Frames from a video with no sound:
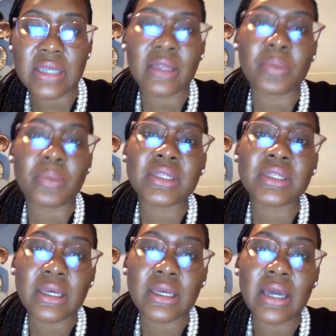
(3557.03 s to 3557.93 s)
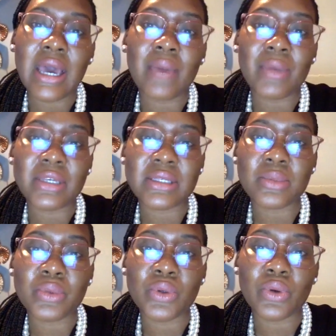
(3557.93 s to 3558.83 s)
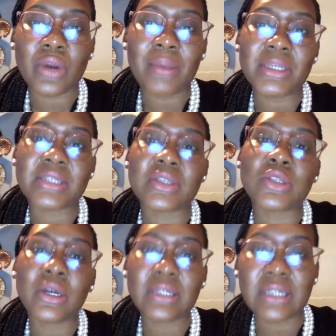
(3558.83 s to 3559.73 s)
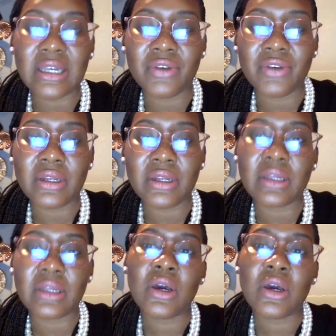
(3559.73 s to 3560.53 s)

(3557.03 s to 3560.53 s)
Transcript: and the particular MSc program is not GATE funded,